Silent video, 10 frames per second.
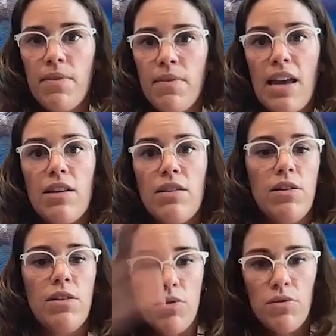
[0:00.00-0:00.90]
thank,
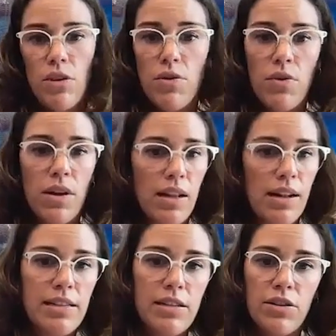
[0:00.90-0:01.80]
you know, you and the
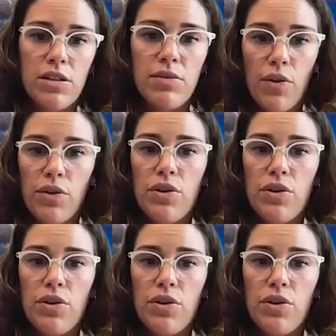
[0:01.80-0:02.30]
listeners for all